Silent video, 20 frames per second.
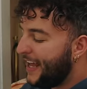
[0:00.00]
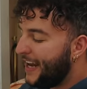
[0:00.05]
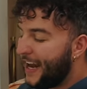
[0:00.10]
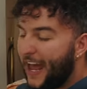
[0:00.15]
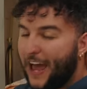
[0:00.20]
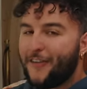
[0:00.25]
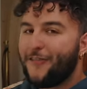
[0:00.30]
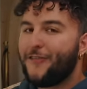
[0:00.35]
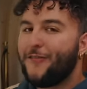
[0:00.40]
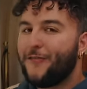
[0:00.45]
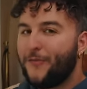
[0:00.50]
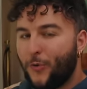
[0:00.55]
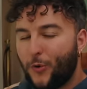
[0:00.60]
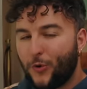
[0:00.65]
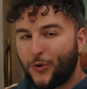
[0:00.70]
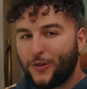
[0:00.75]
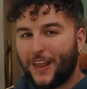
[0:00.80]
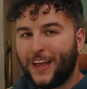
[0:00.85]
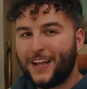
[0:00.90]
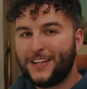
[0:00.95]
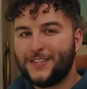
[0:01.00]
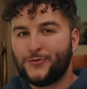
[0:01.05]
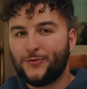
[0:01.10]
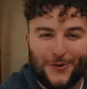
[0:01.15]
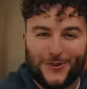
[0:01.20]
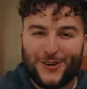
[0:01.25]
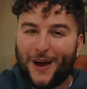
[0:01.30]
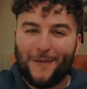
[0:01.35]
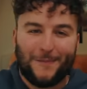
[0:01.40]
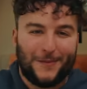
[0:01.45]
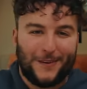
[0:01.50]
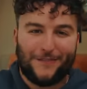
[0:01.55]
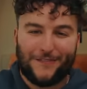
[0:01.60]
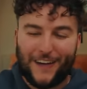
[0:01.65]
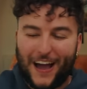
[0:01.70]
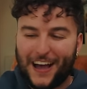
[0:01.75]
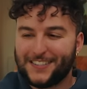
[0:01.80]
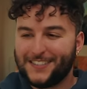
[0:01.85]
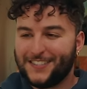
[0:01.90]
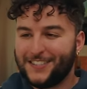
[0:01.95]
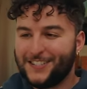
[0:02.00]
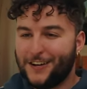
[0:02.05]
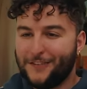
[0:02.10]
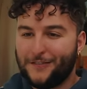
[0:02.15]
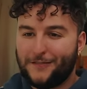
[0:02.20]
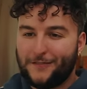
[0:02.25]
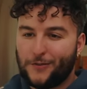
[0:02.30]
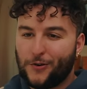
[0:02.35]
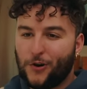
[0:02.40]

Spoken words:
an f4 lens would not be fast enough